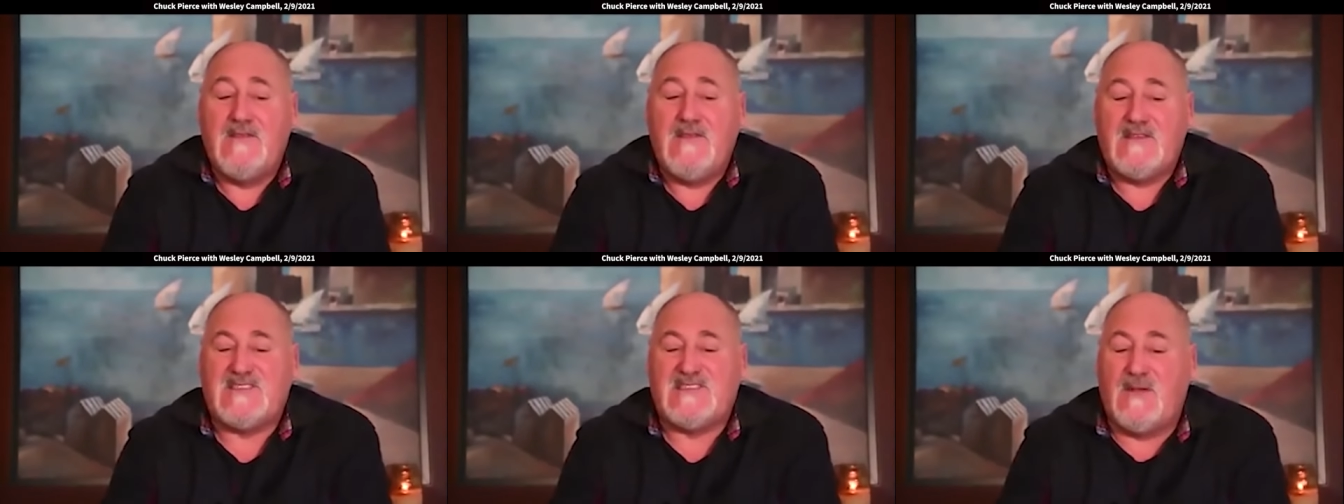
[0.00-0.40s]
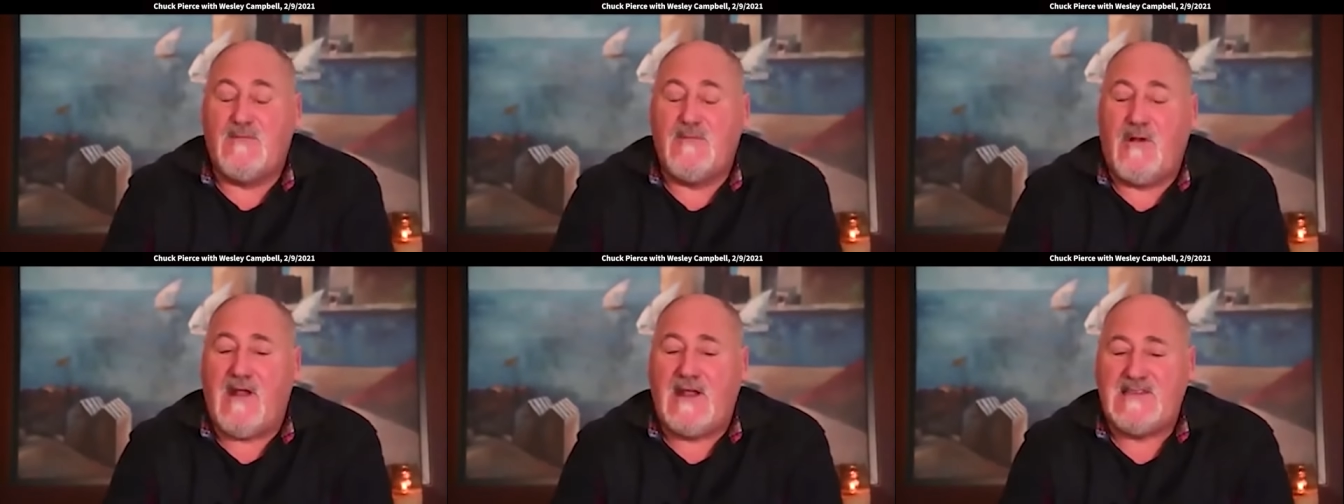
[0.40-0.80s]
the
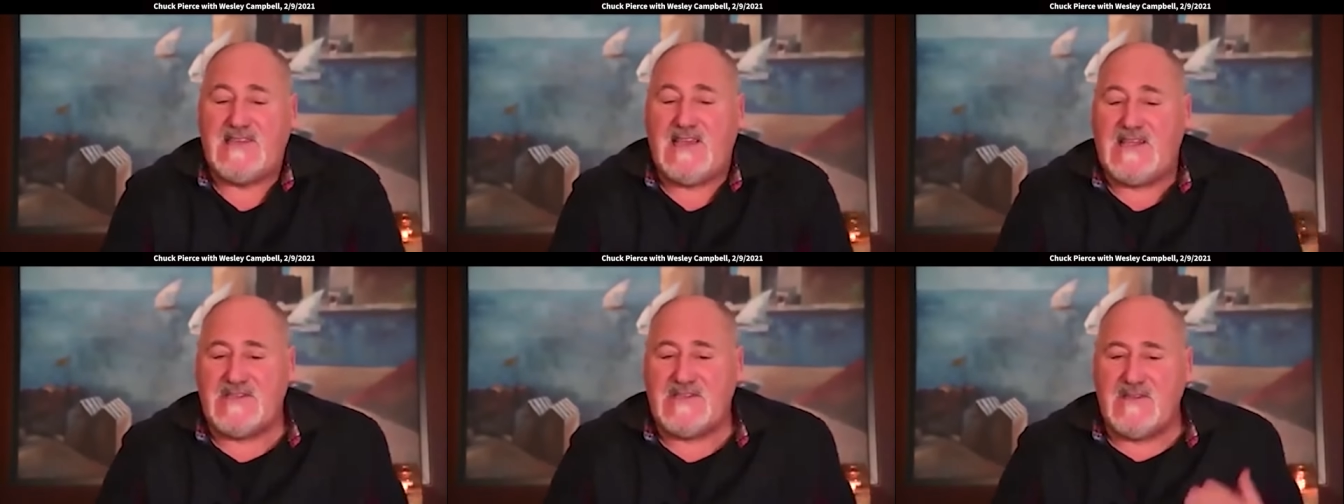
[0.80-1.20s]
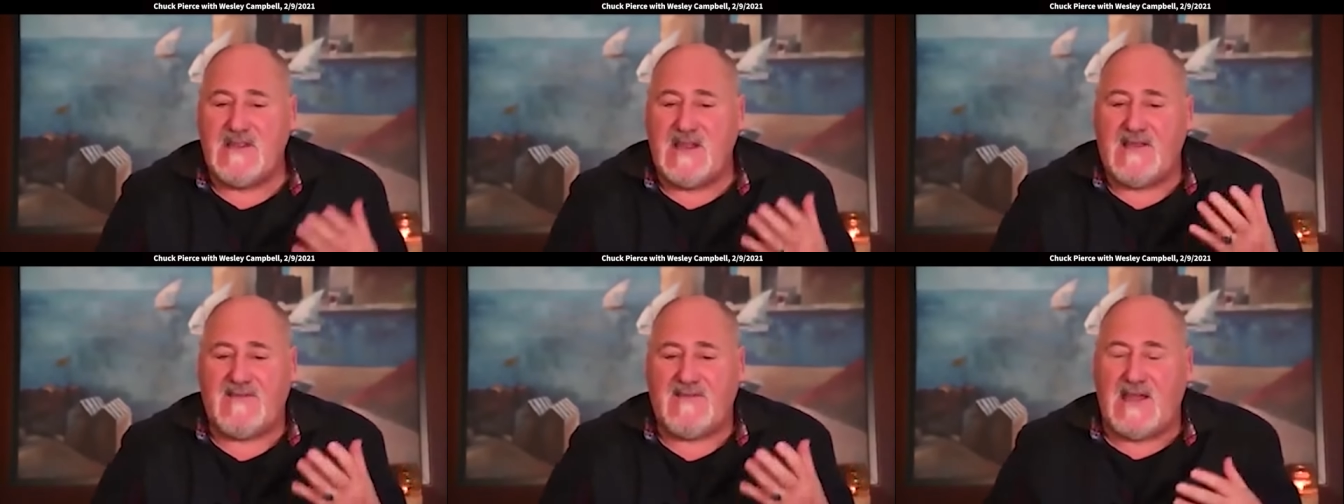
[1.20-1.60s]
summarization
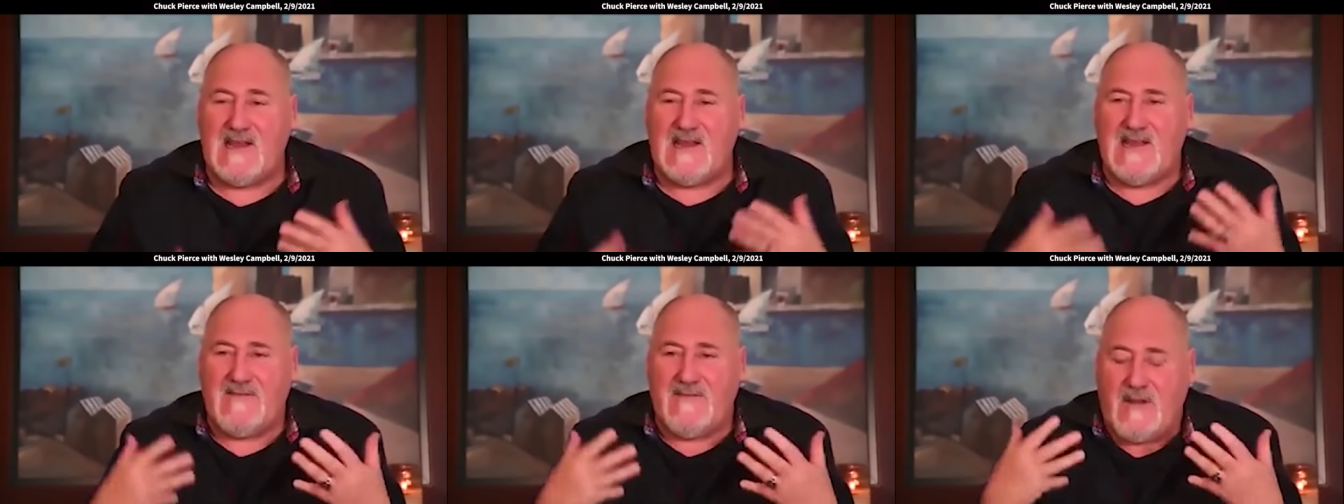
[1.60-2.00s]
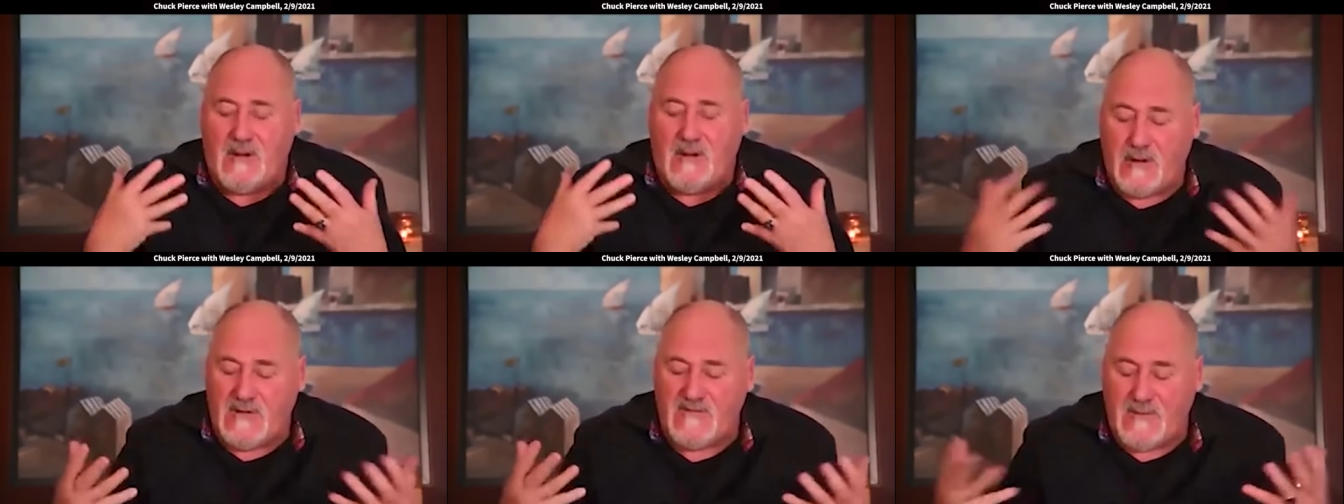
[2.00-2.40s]
that I kind of have
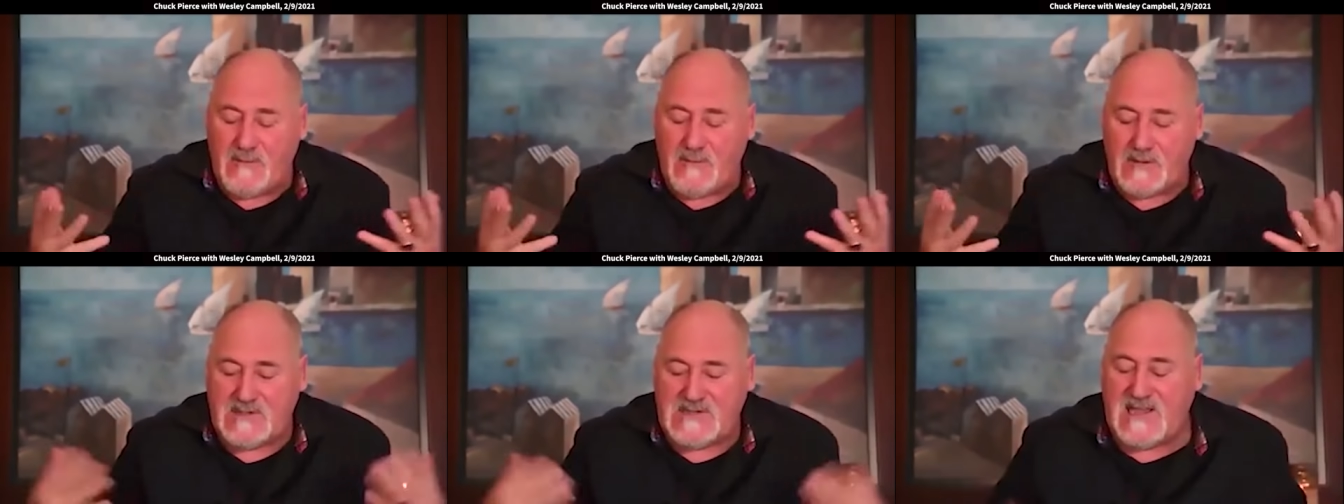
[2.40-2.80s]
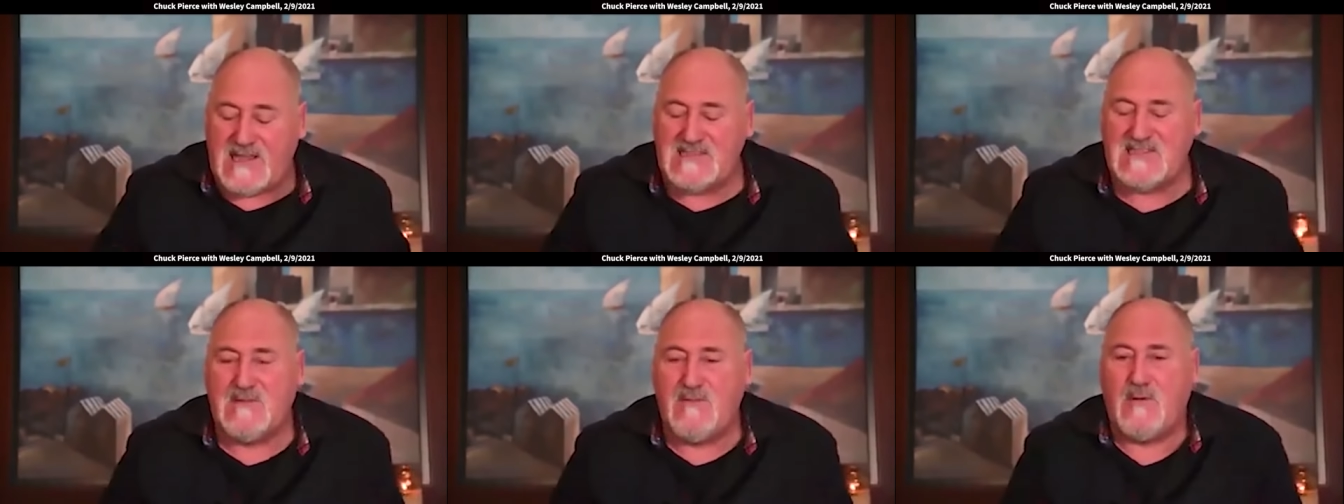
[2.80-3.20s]
heard from your
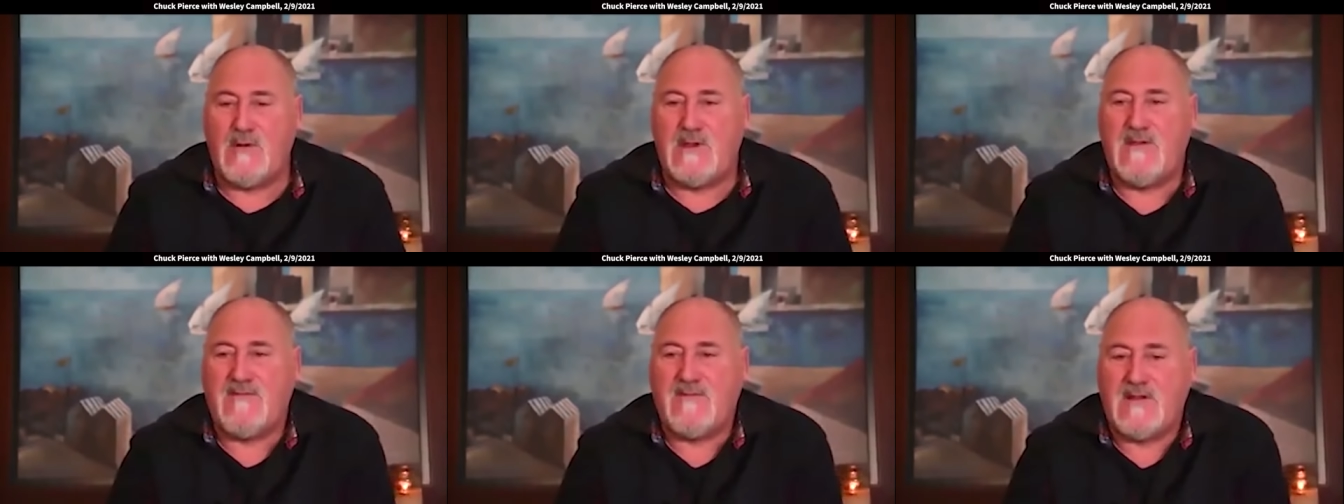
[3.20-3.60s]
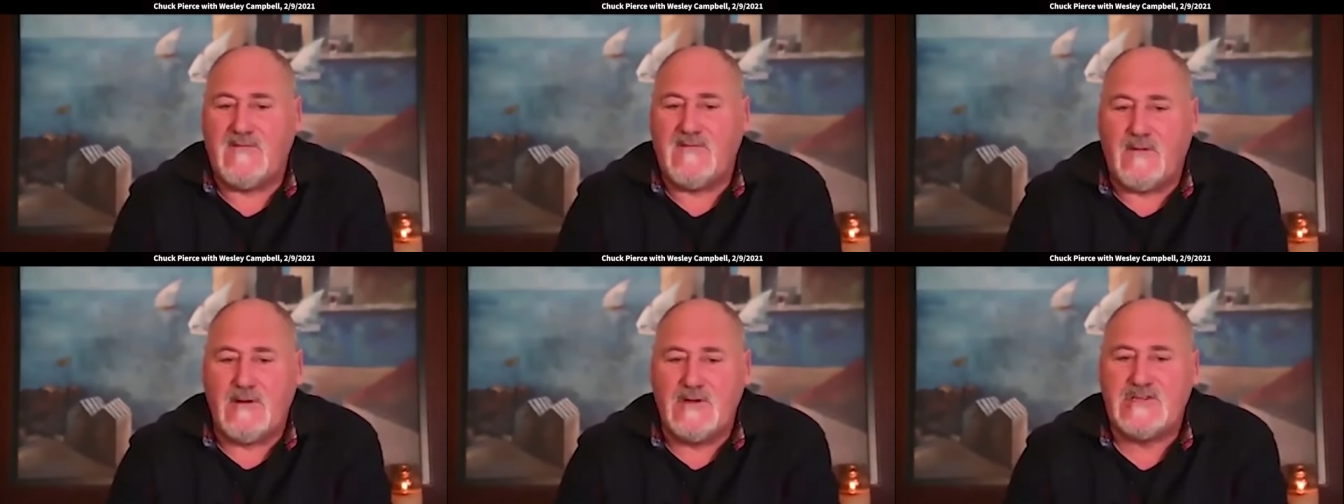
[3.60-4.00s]
testimony of
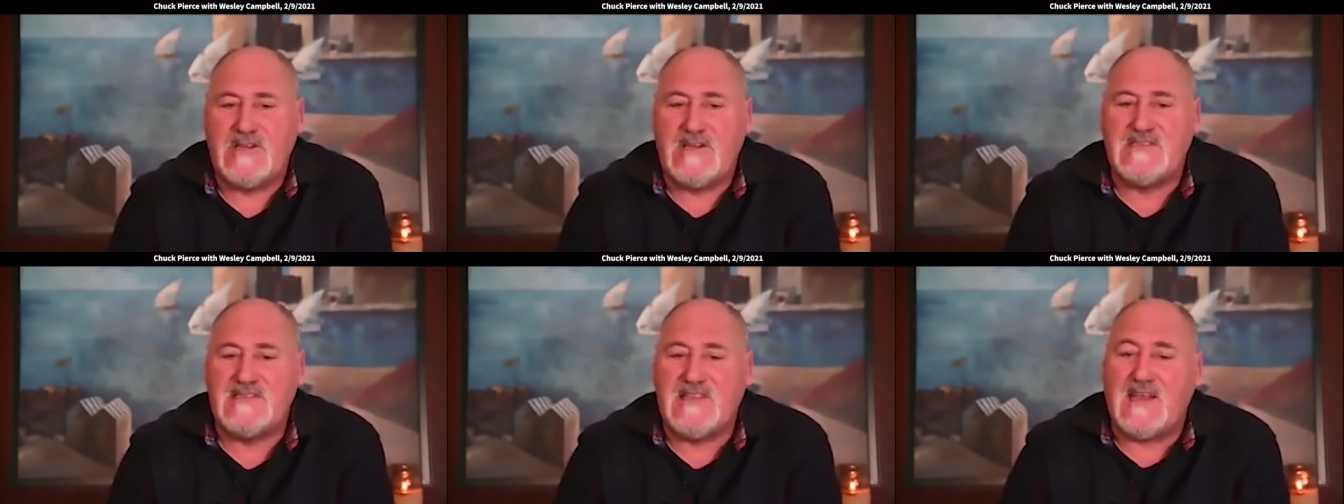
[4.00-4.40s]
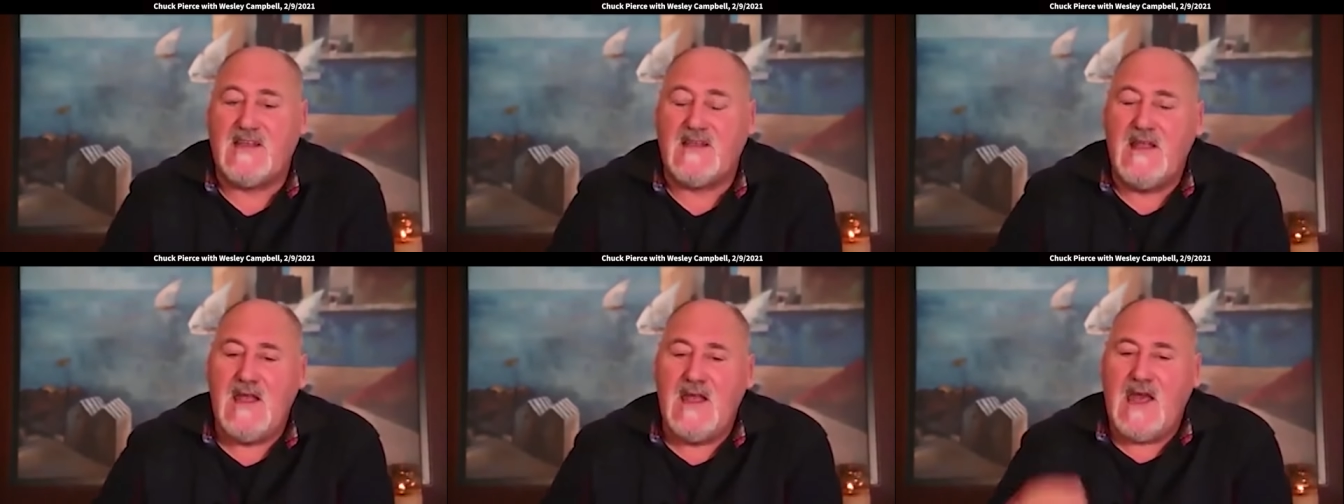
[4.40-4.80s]
conversion is that